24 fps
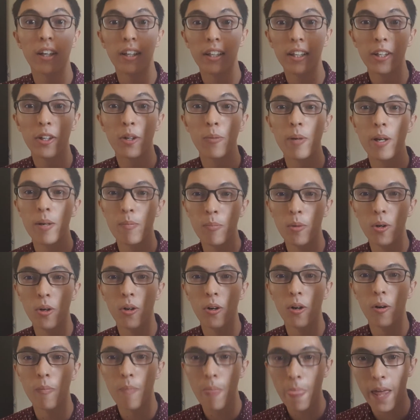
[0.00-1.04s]
little bit
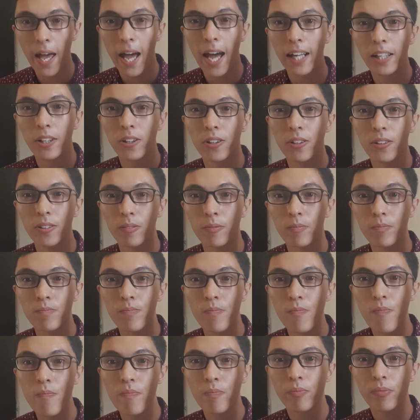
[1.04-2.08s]
more. Hang on.
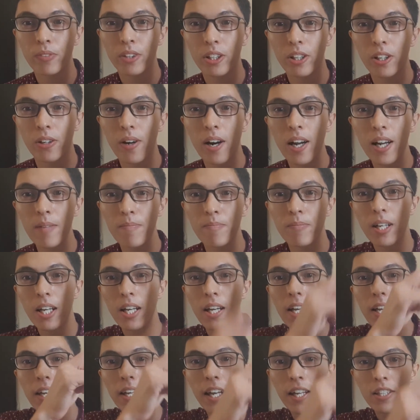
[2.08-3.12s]
Alright?
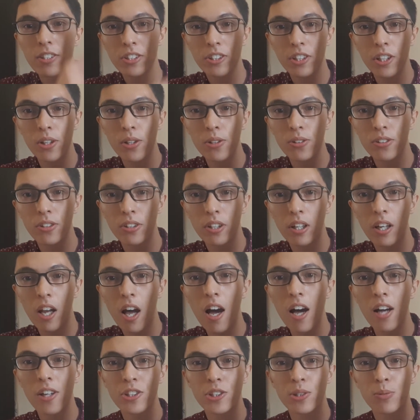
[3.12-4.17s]
Let's go to the
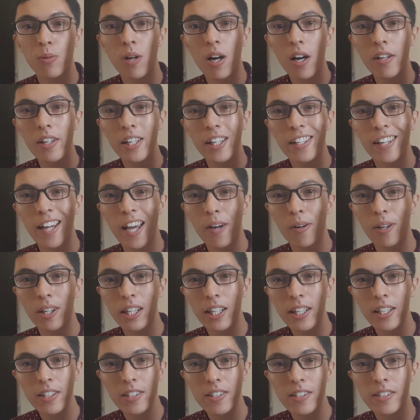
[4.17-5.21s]
last one in our
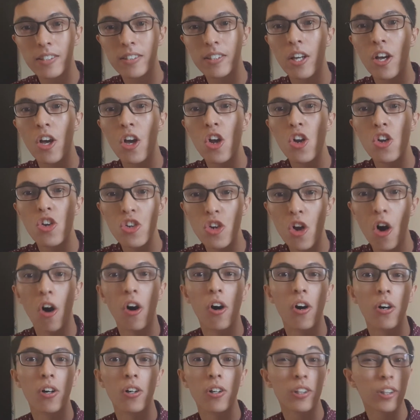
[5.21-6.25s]
list,
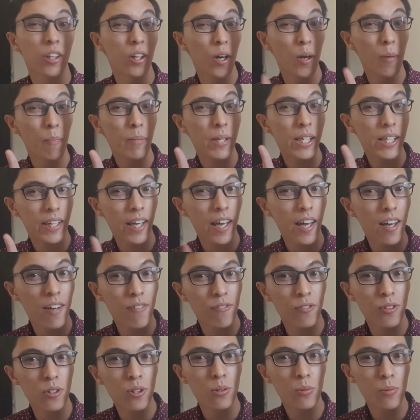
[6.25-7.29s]
knock. Be
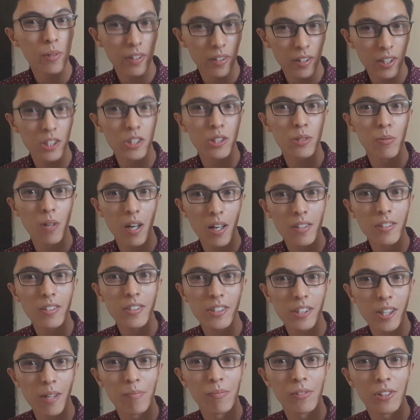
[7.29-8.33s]
careful with this one
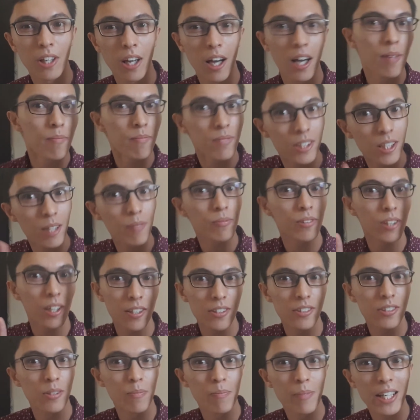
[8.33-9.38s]
sometimes.
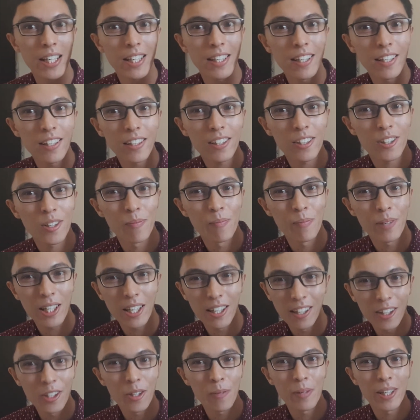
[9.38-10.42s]
Sometimes the meaning can be a
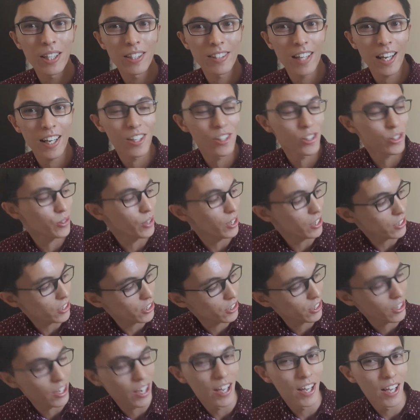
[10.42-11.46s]
little bit
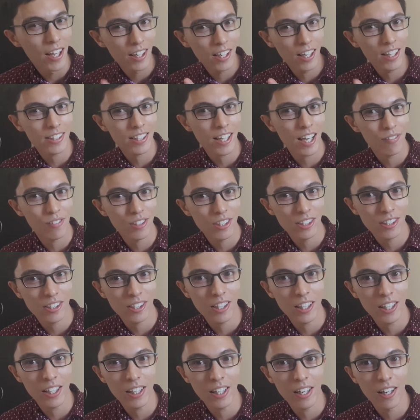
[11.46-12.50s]
dangerous. Let's have
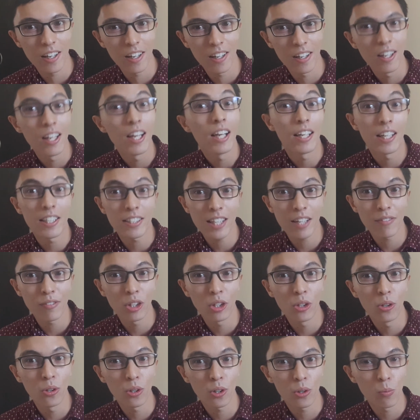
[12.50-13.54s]
a
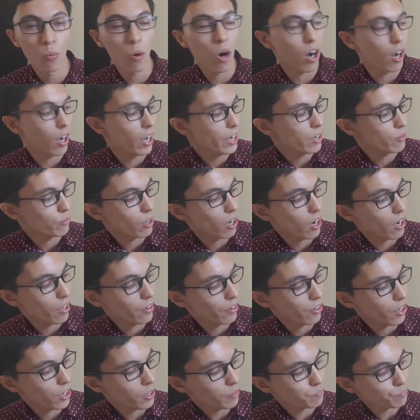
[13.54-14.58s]
look why,
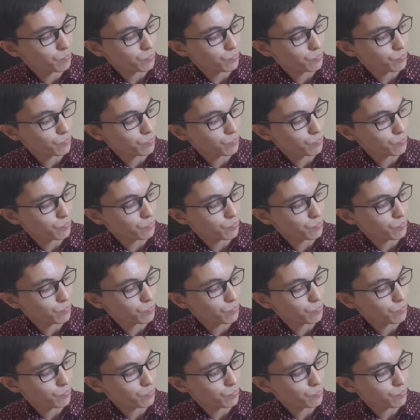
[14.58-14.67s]
rather.